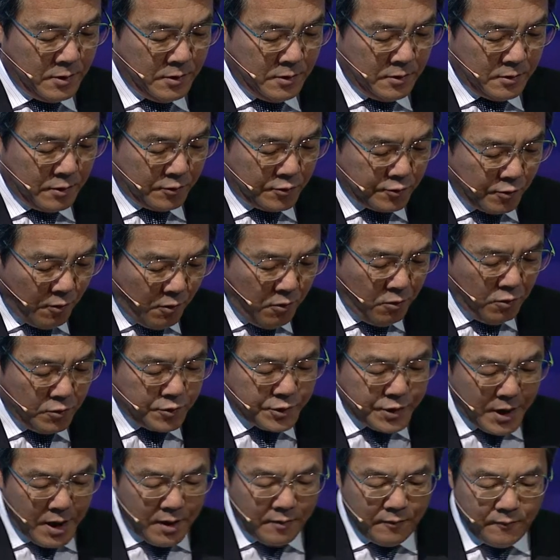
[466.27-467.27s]
Those
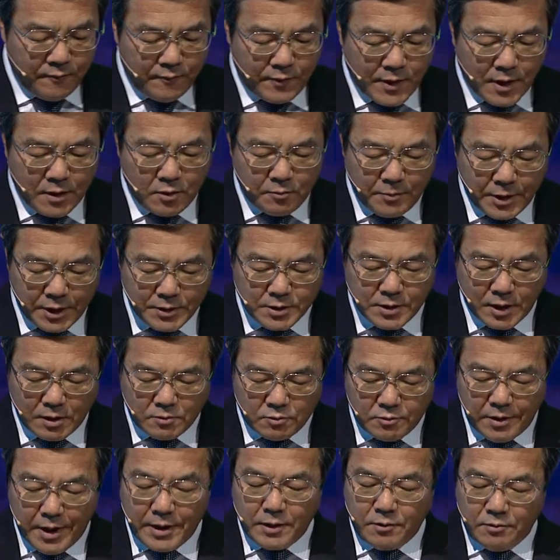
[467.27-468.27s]
environmental
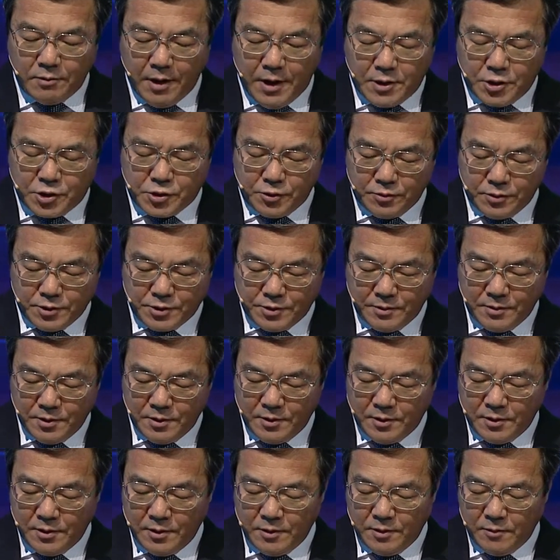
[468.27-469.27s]
regulations
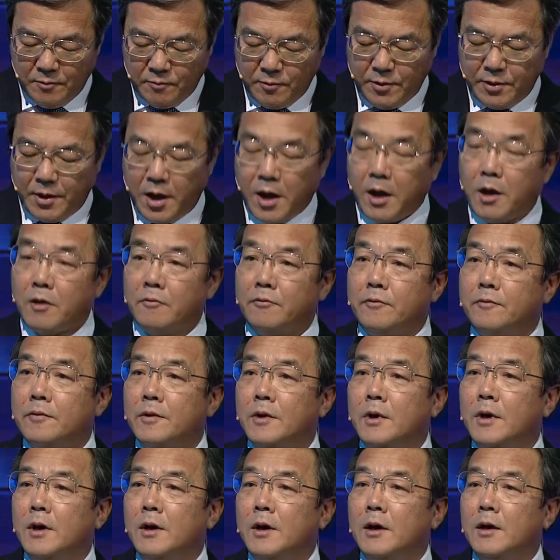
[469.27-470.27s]
will have
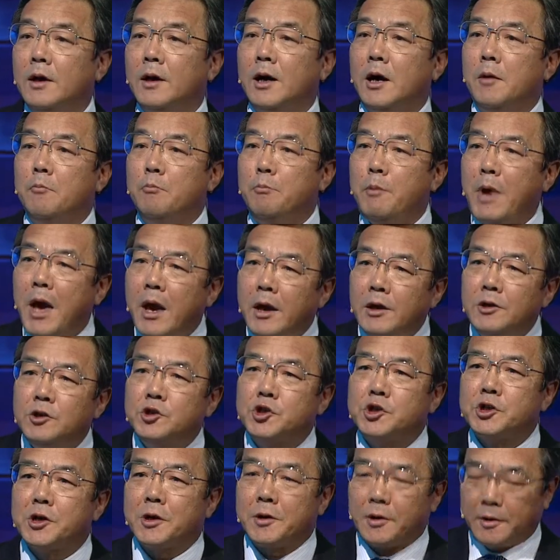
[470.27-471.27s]
a
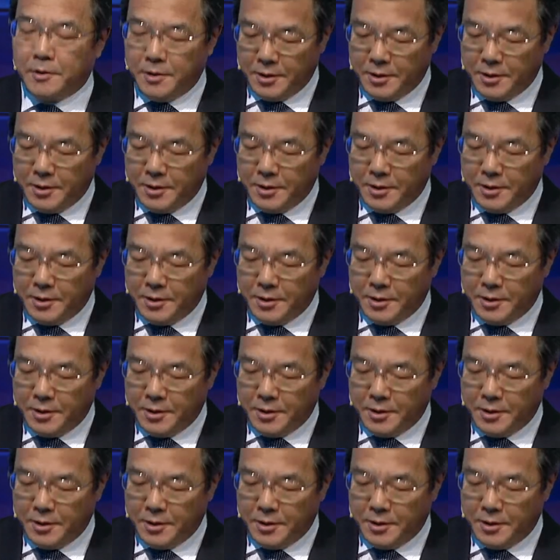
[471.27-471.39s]
major